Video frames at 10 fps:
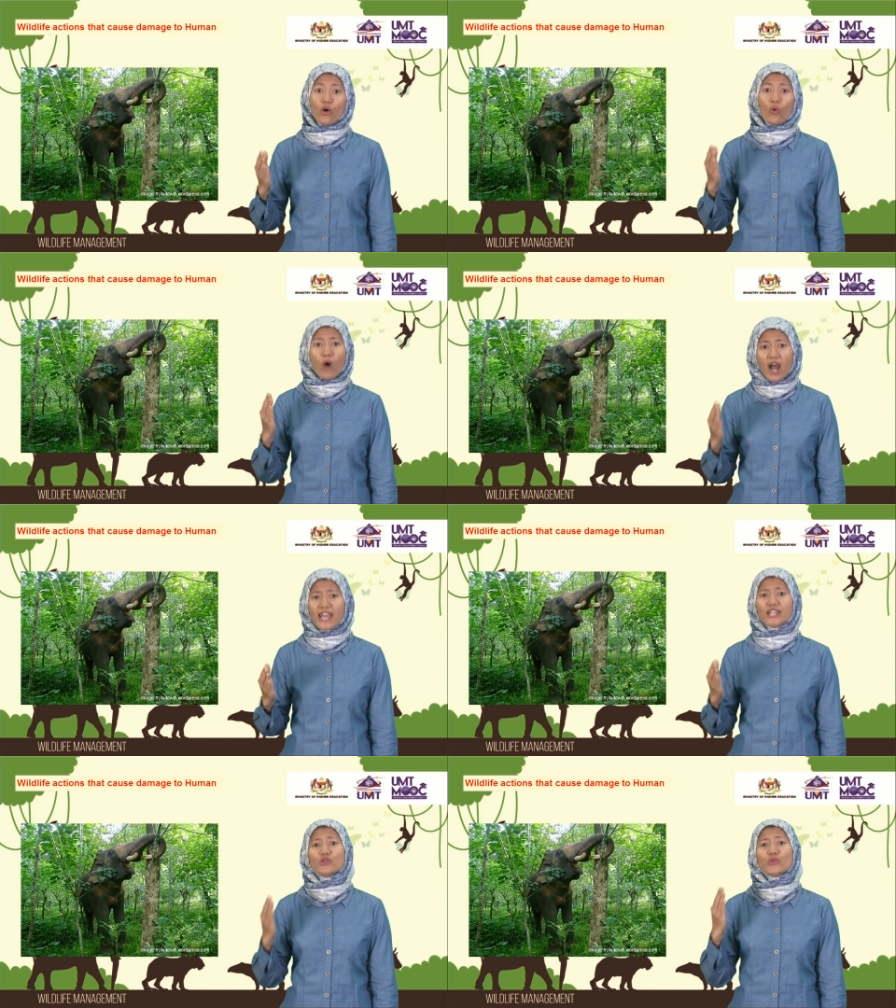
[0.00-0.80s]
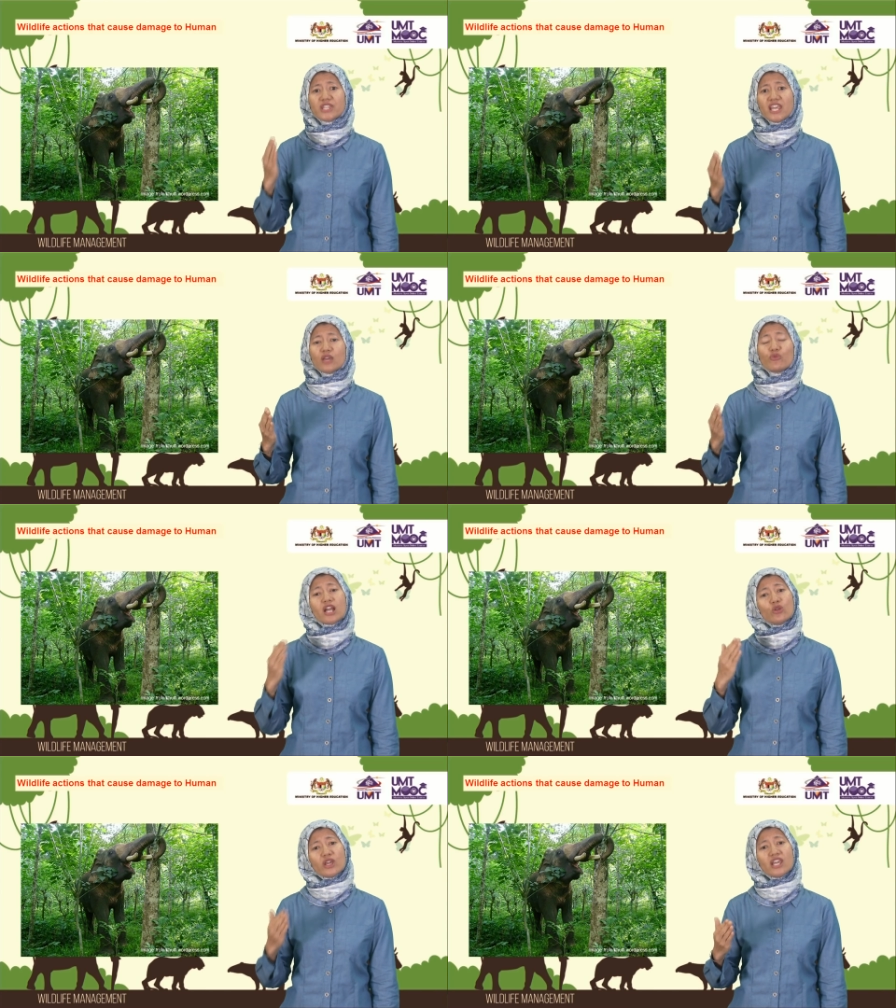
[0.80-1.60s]
Why do you think we are
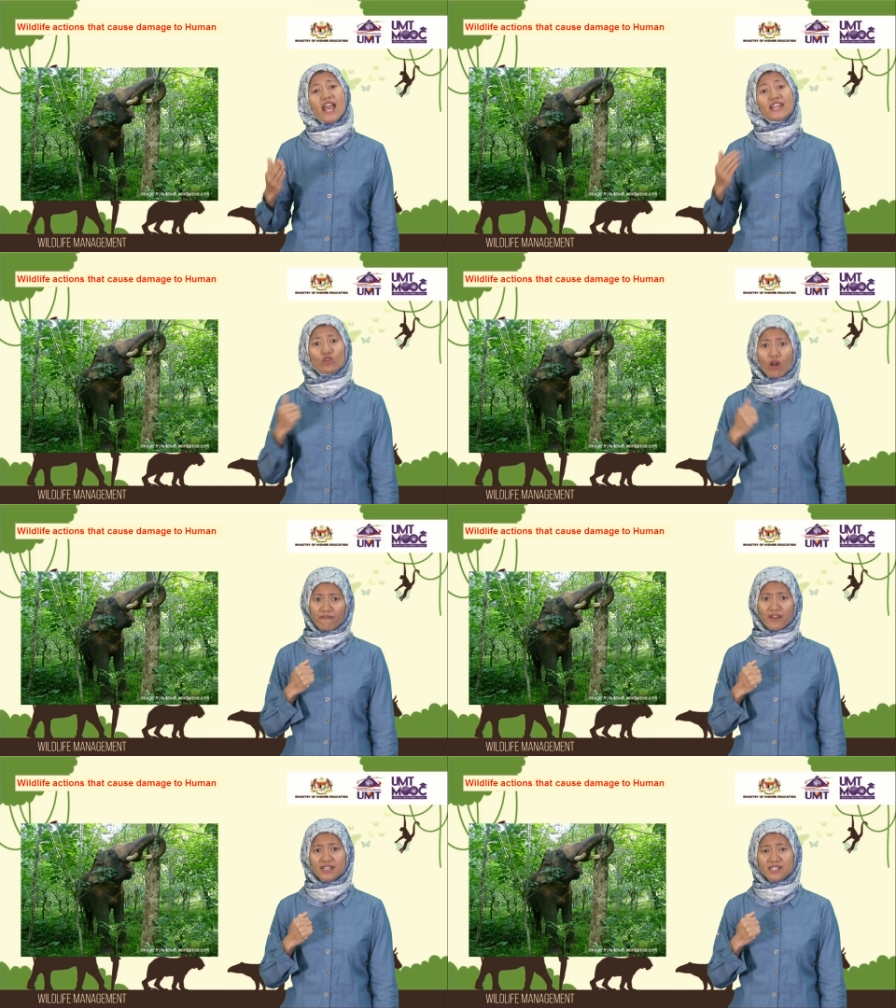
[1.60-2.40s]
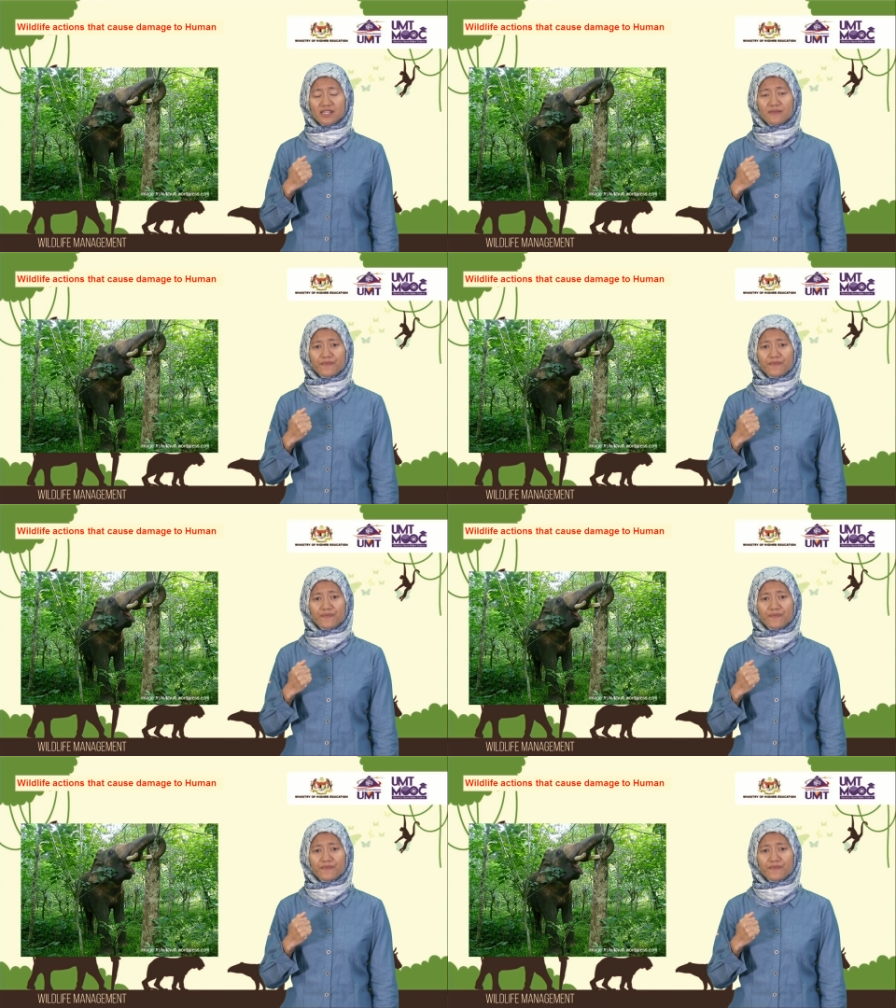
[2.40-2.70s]
looking at a conflict?